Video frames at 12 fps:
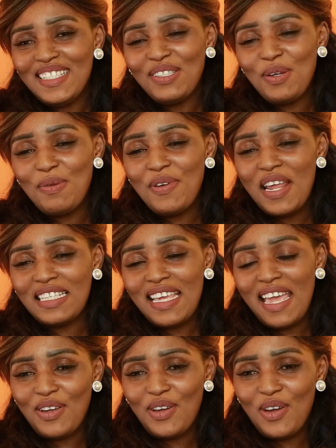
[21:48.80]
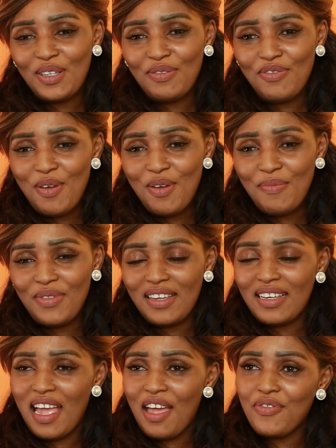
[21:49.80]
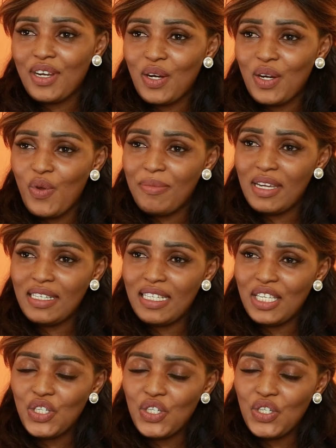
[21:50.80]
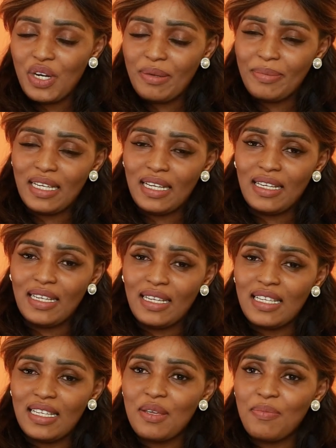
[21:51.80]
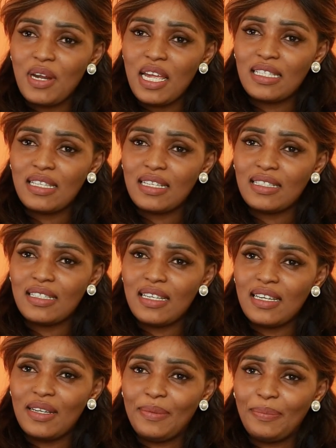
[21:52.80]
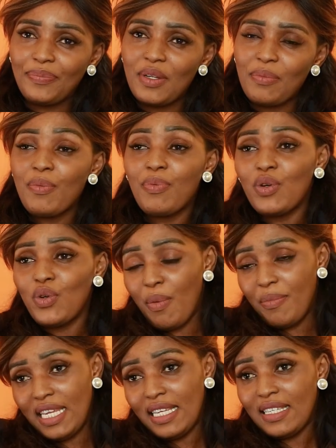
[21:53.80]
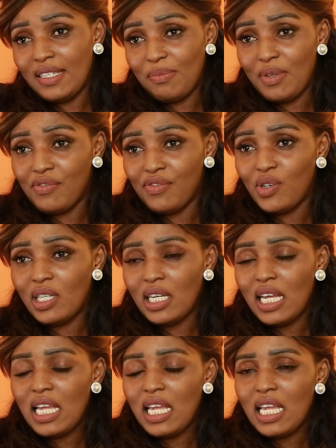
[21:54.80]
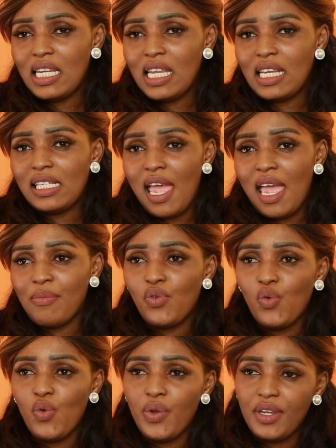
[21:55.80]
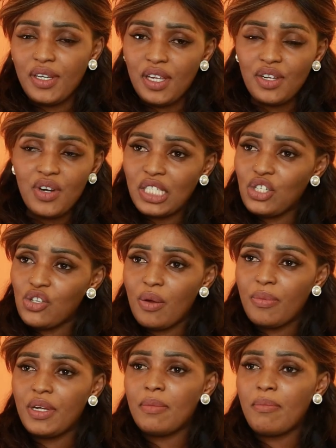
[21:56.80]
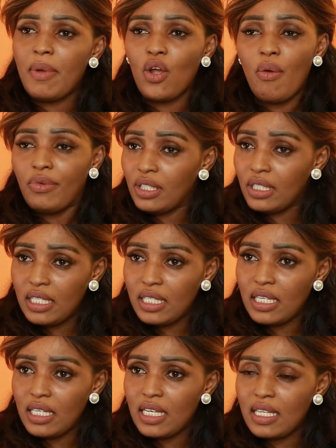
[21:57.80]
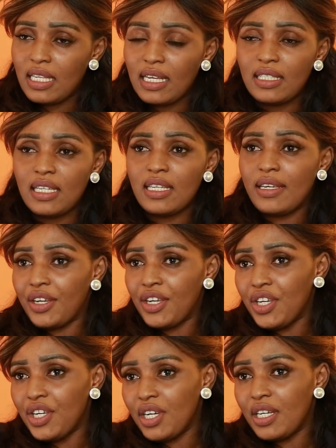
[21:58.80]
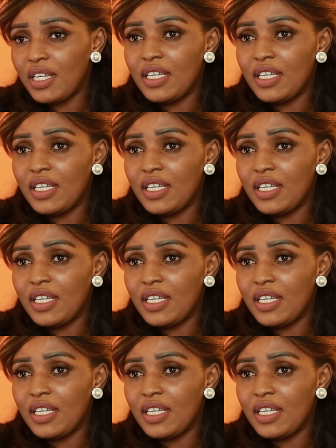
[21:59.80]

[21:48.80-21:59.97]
So the prize I got from the African Women in Europe is a prize that people nominated me for, that I'm doing a great job in my community, that either here